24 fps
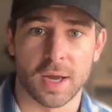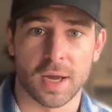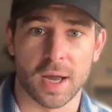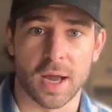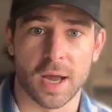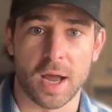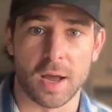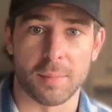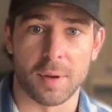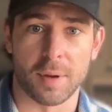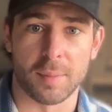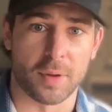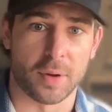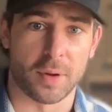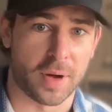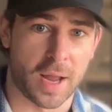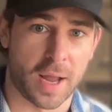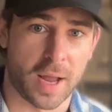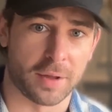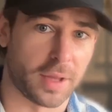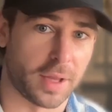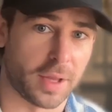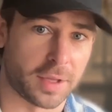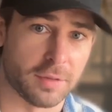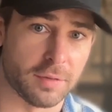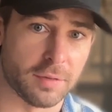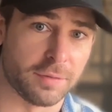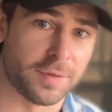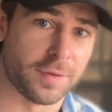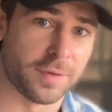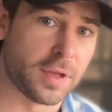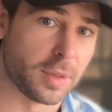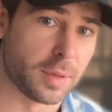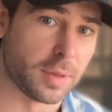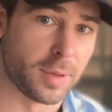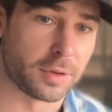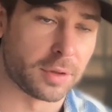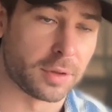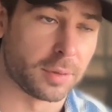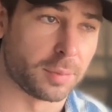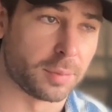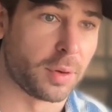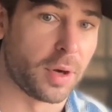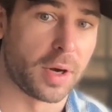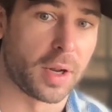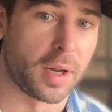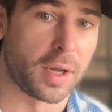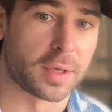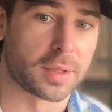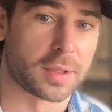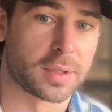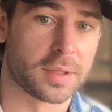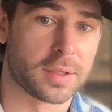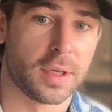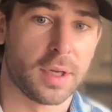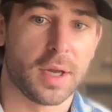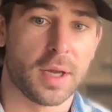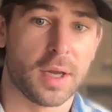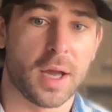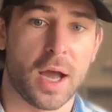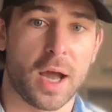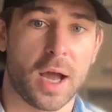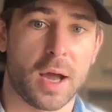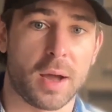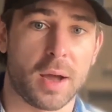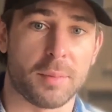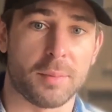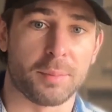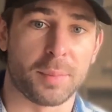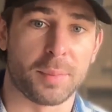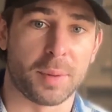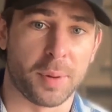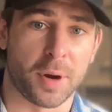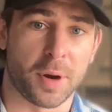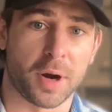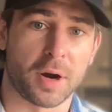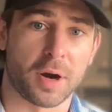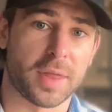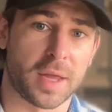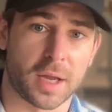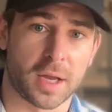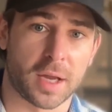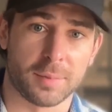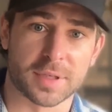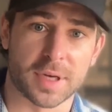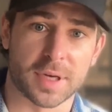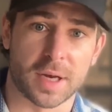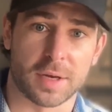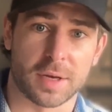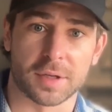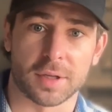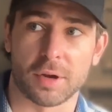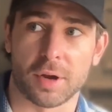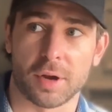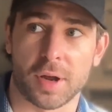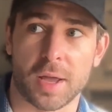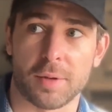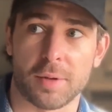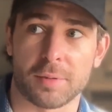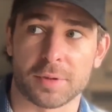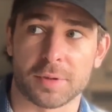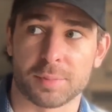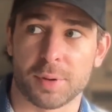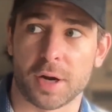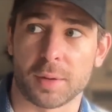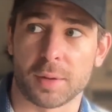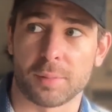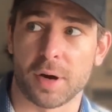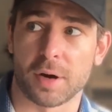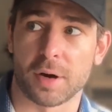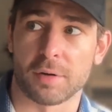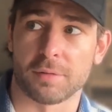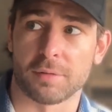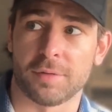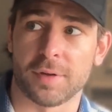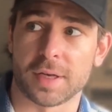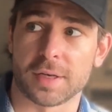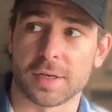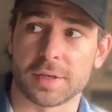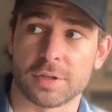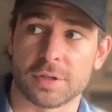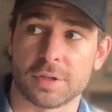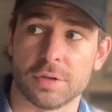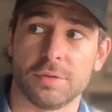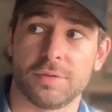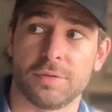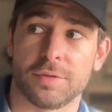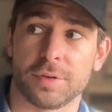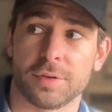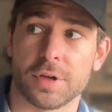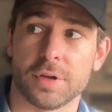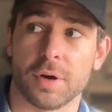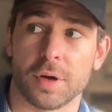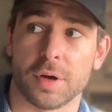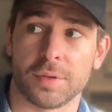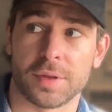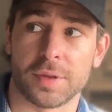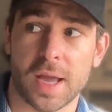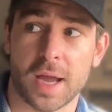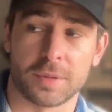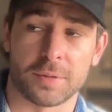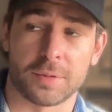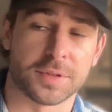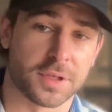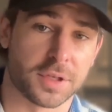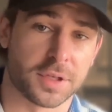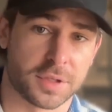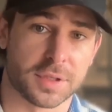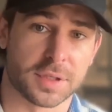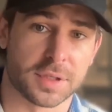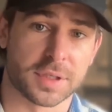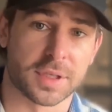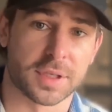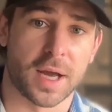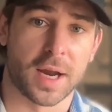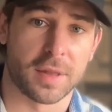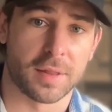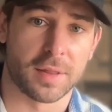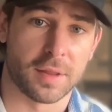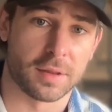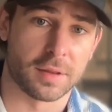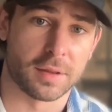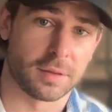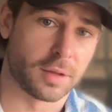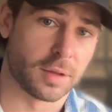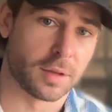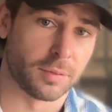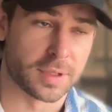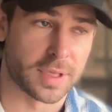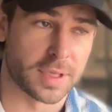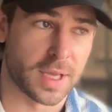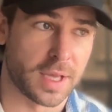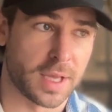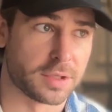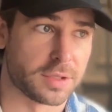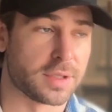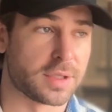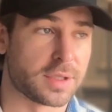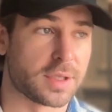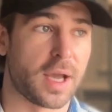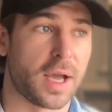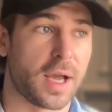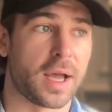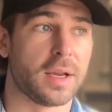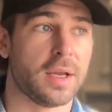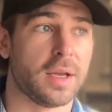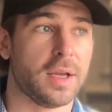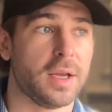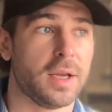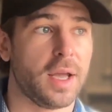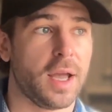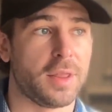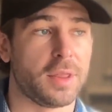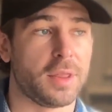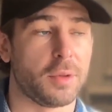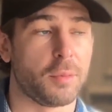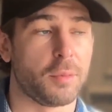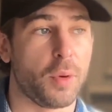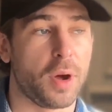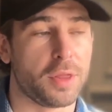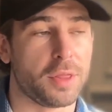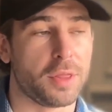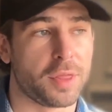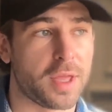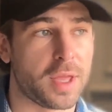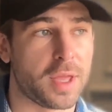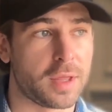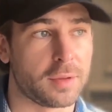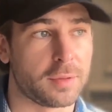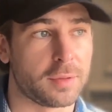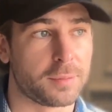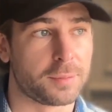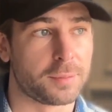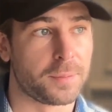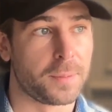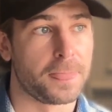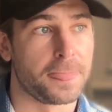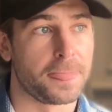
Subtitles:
about how like you feel about the product. But part of that comes down to like, okay, what's product market fit do for you on the acquisition side and then the retention side? And the one thing